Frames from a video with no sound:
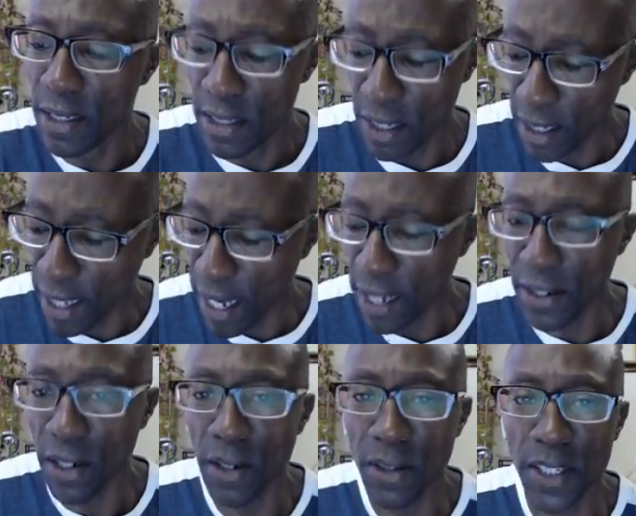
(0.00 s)
to allow
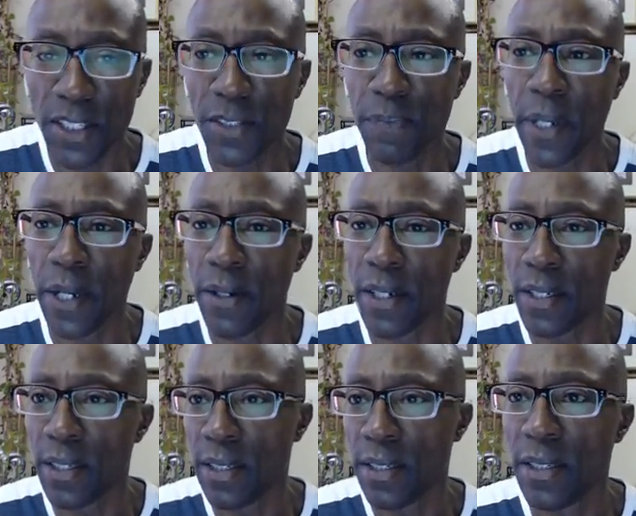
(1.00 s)
the Holy Spirit
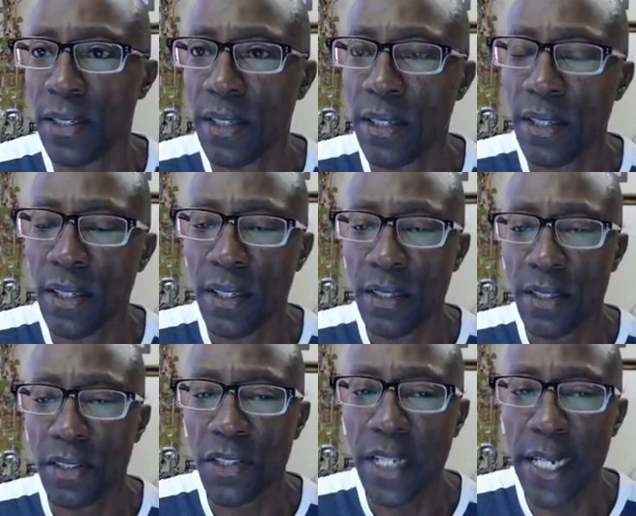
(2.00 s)

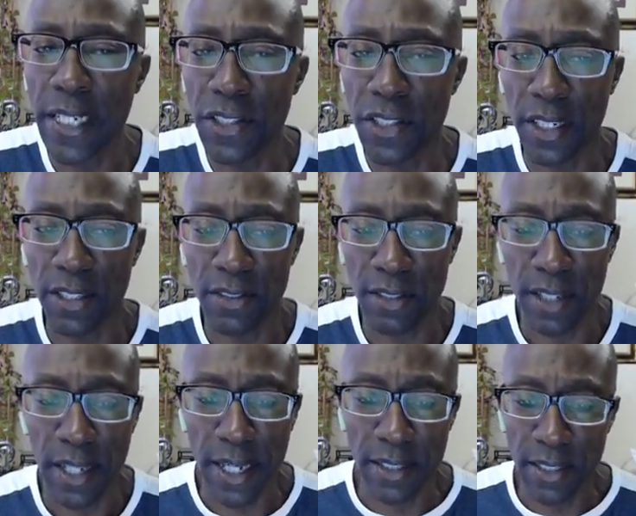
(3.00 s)
to teach us
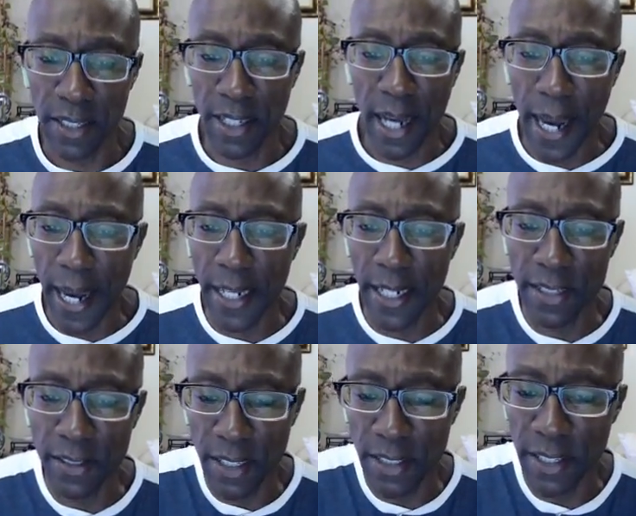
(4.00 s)
and to guide
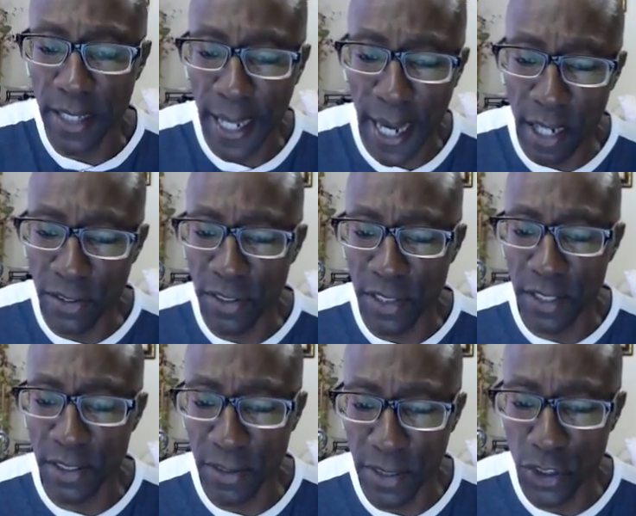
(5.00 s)
us and to counsel
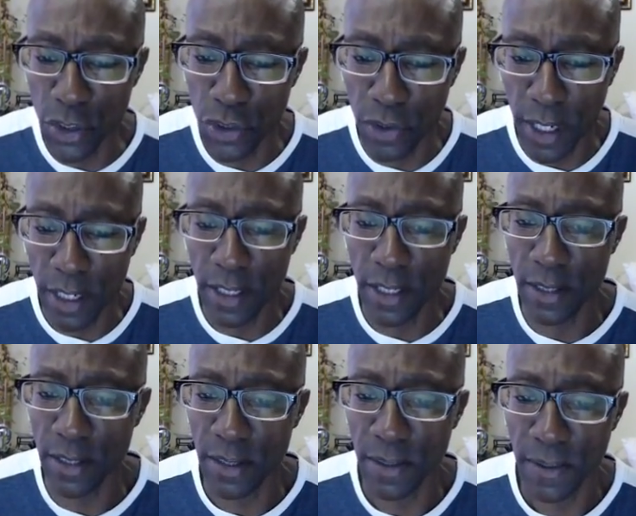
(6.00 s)
us, to instruct
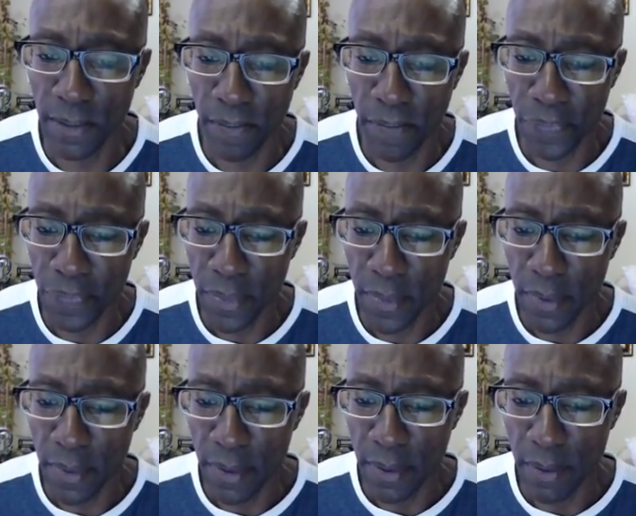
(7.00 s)
us
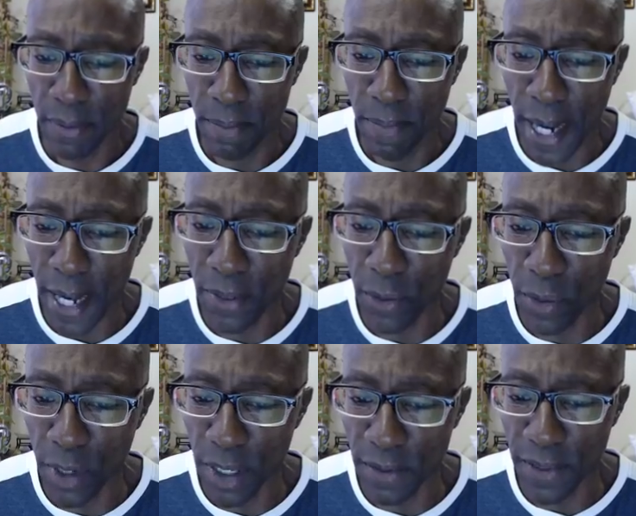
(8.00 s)
by the
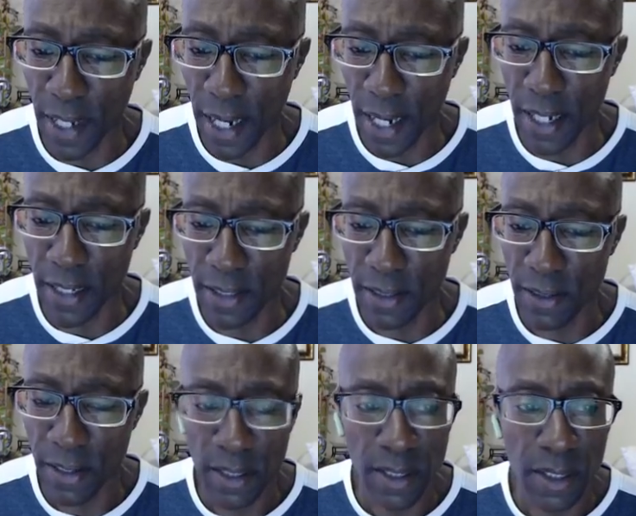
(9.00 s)
Word of God,
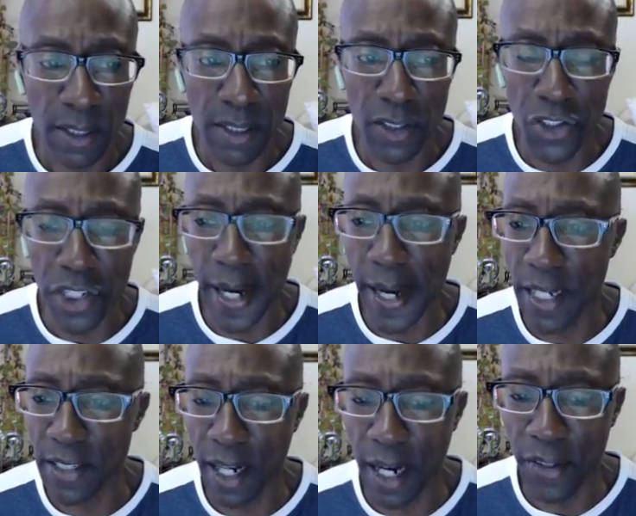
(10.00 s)
to
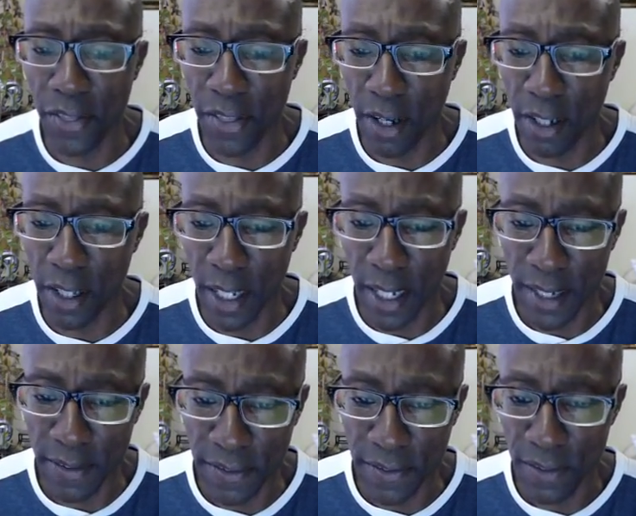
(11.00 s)
change our thought
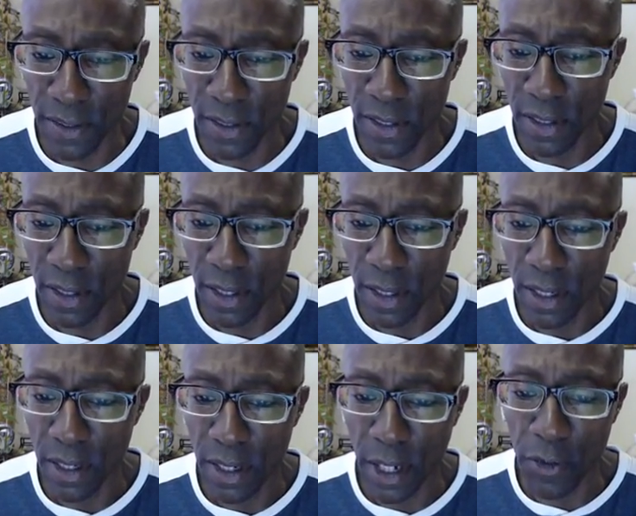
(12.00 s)
life,
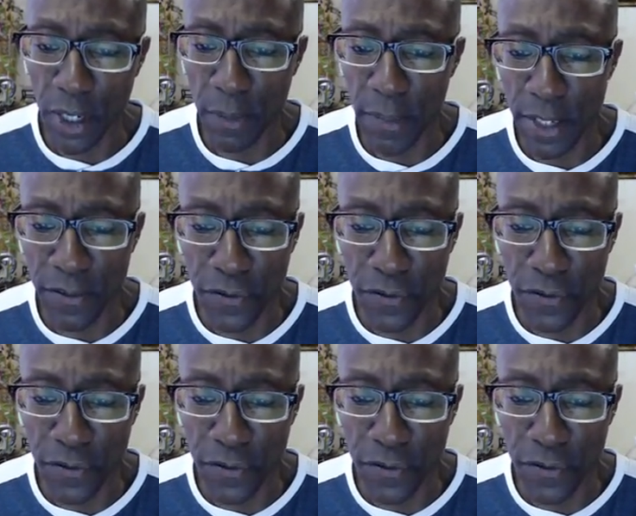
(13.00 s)
that we can be